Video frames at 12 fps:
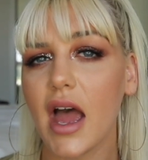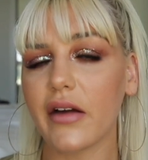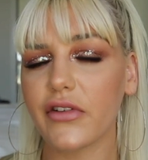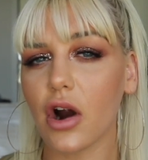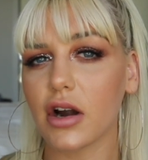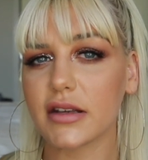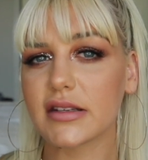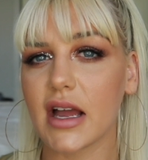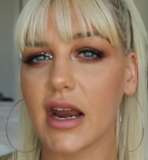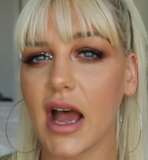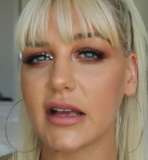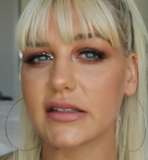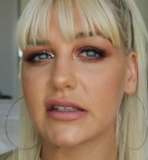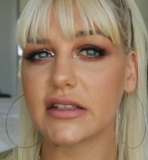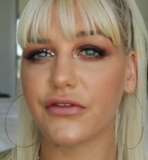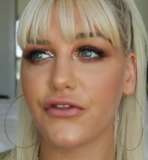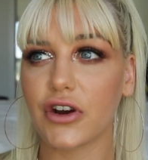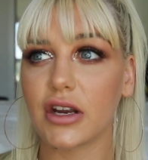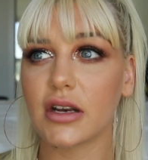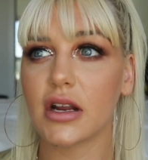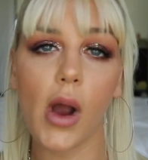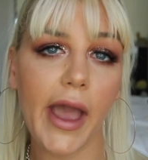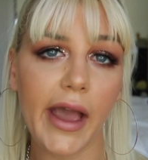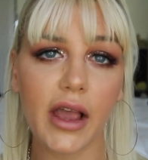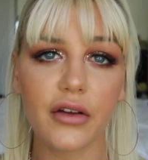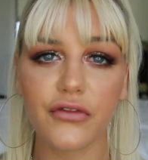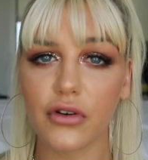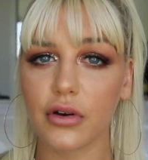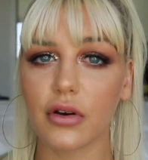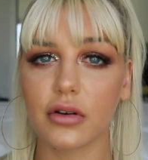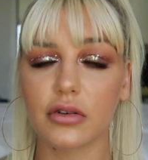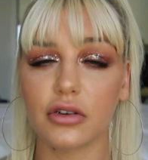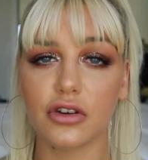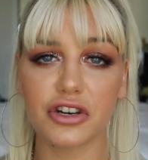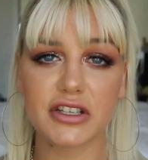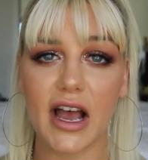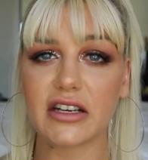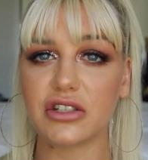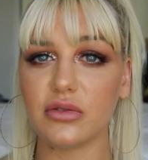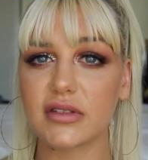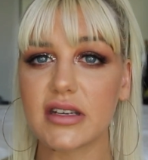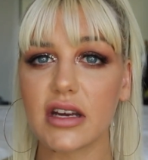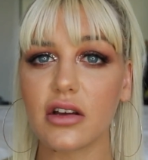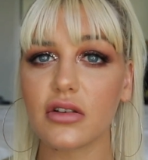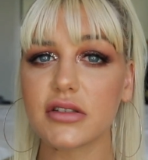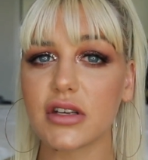every artist kind of has a different way for your tattoos to heal.